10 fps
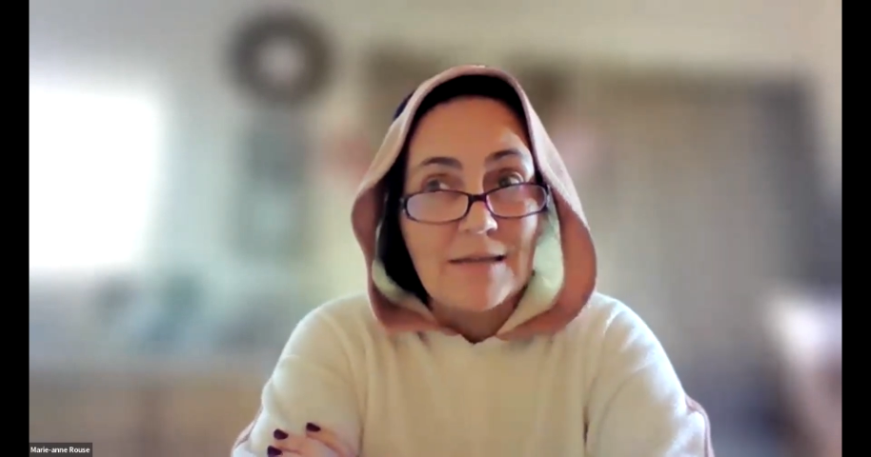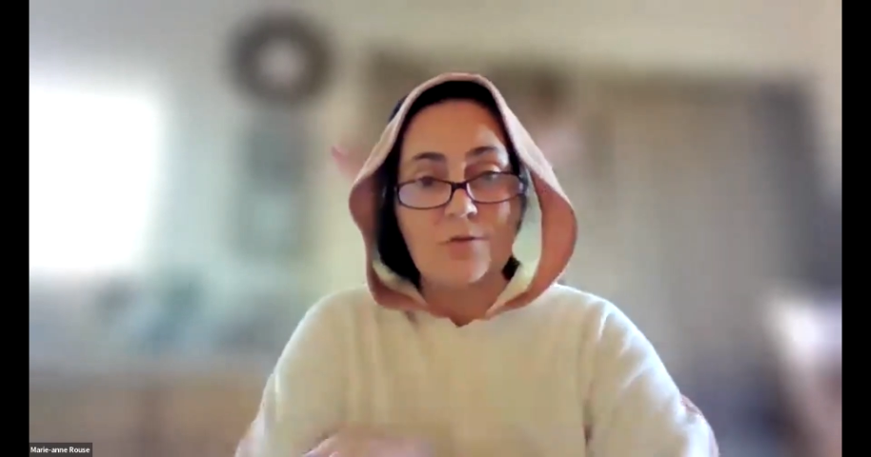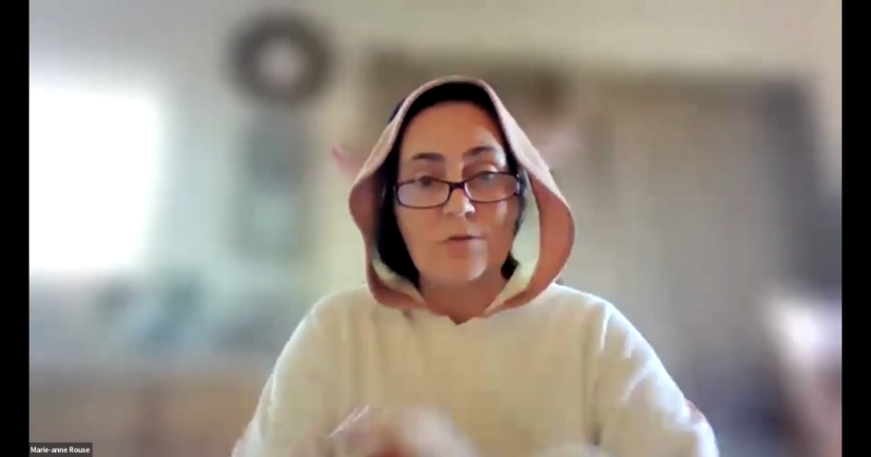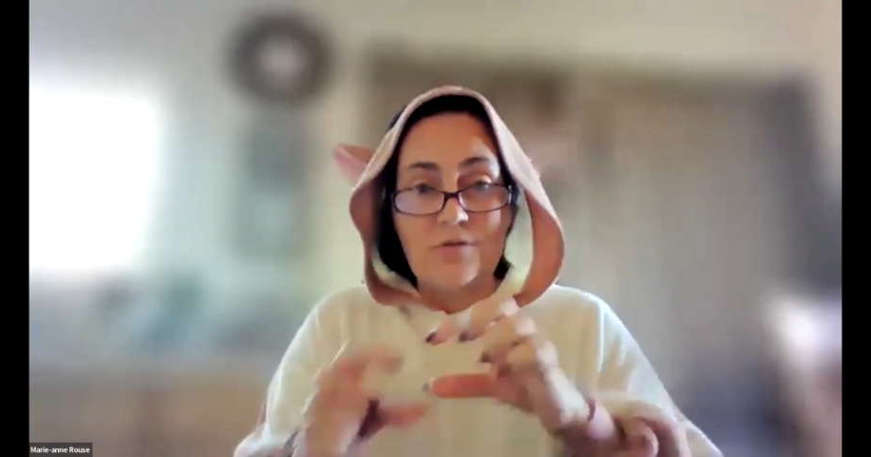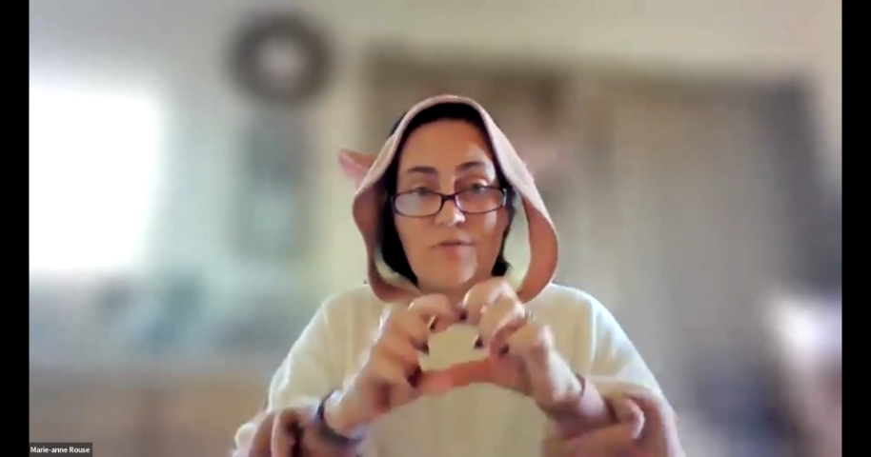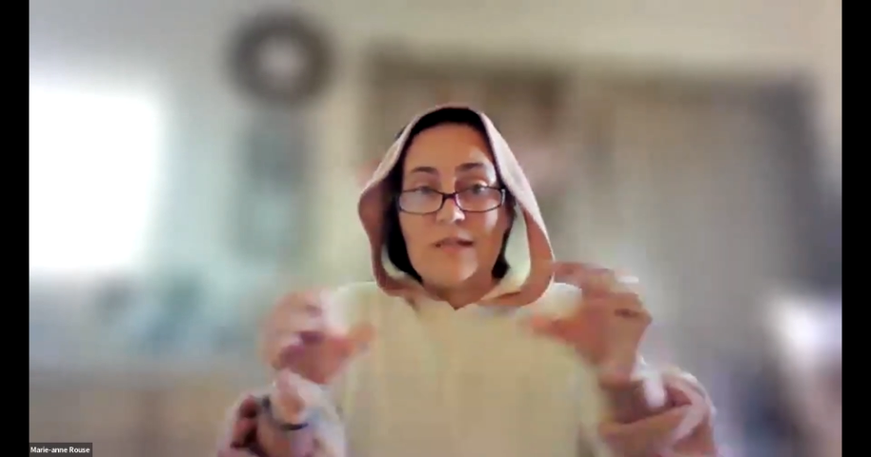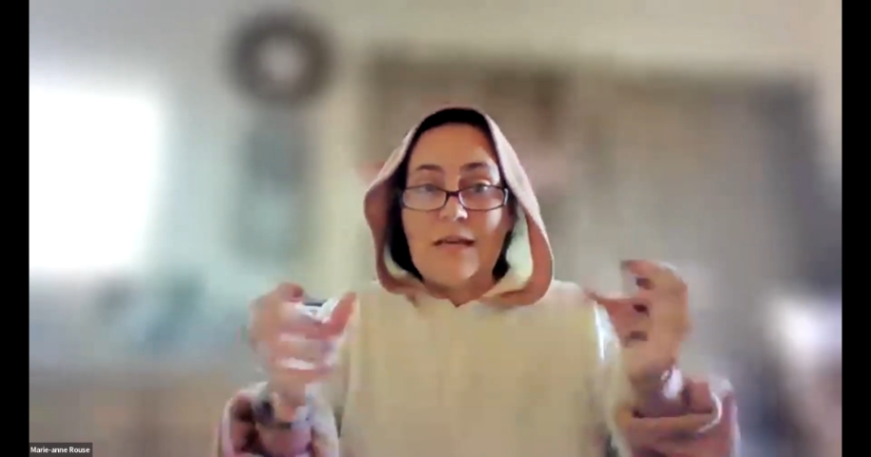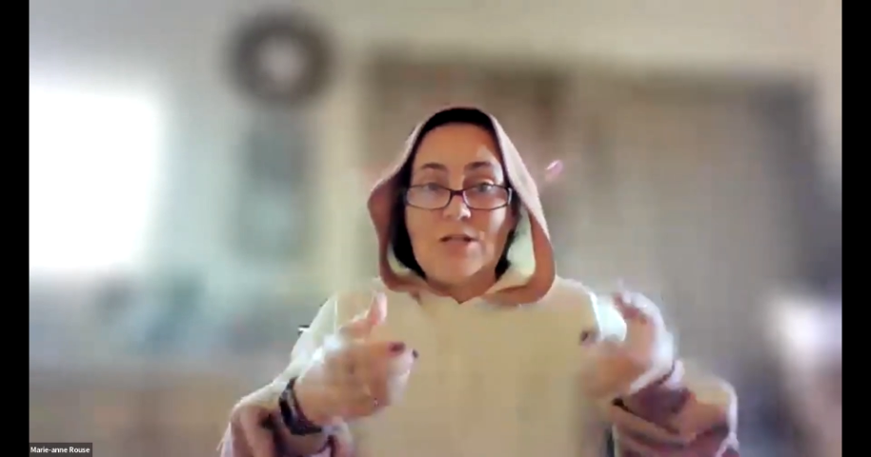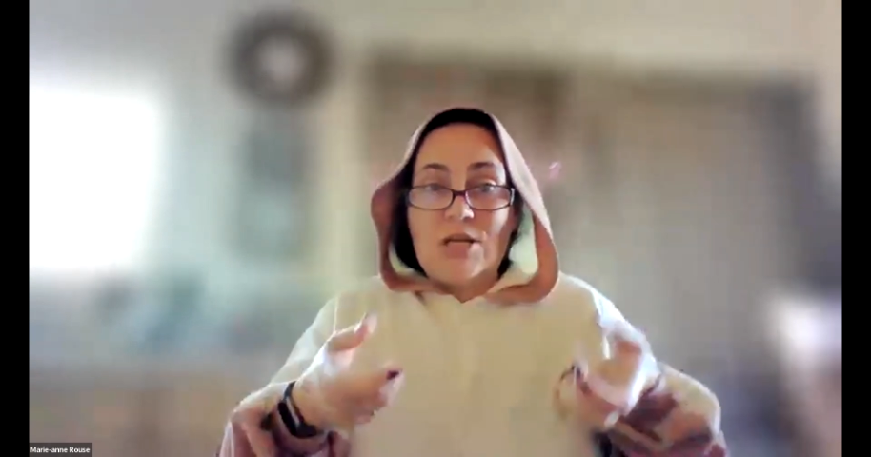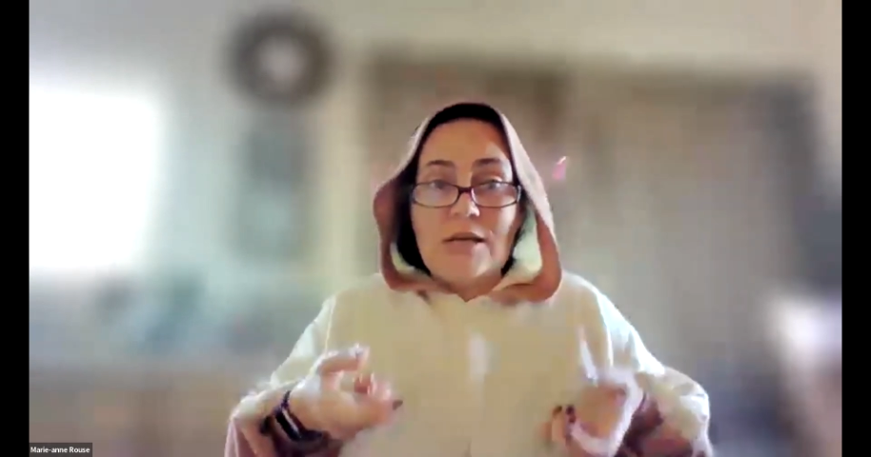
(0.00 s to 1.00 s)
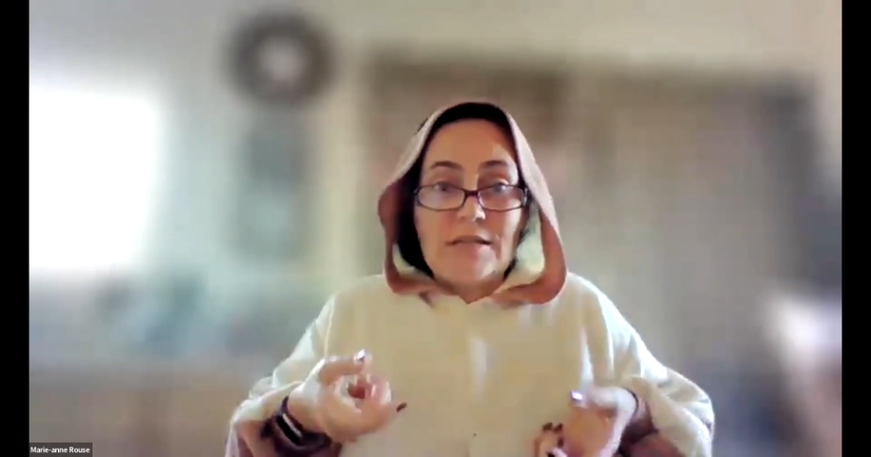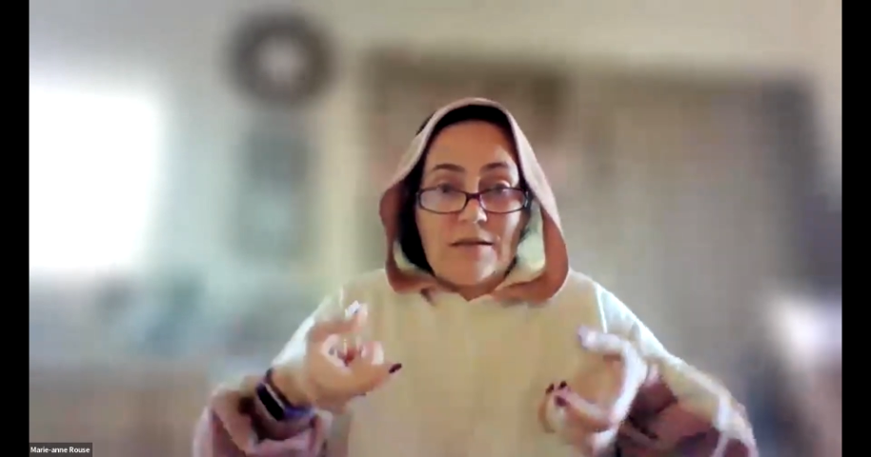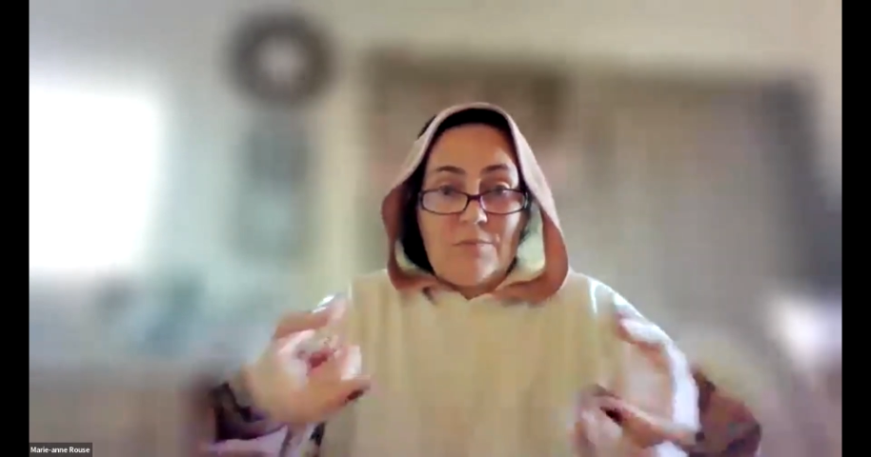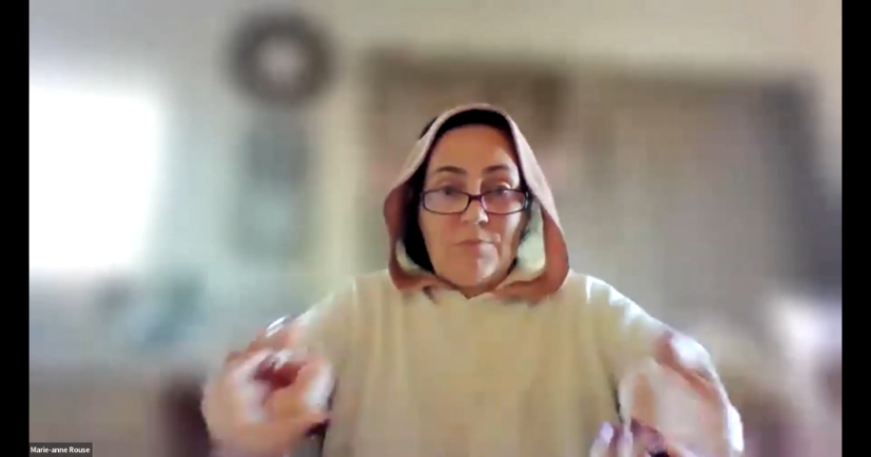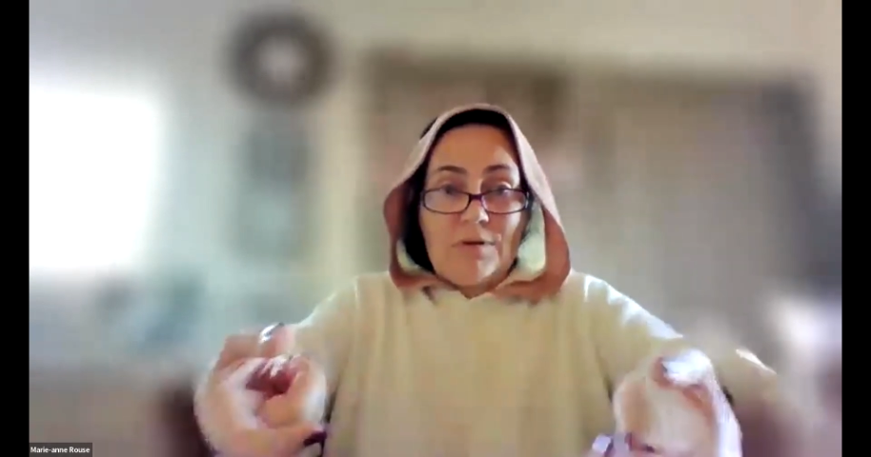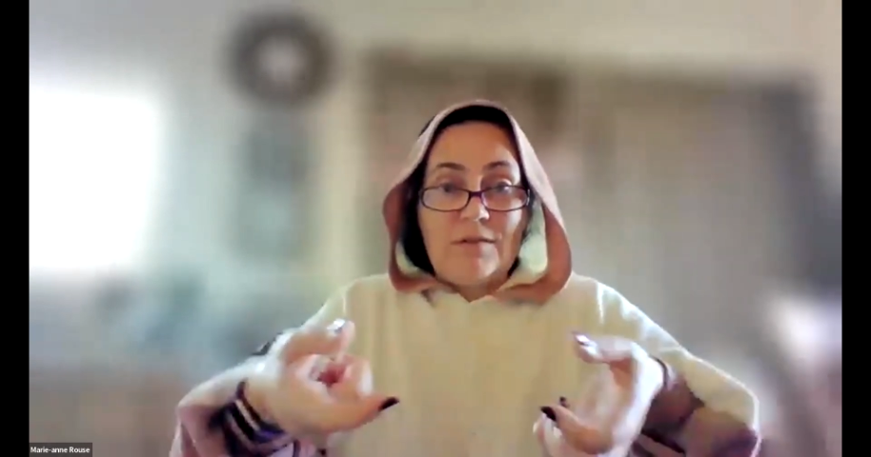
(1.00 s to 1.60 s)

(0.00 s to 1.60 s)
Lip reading: so the VHS that you put in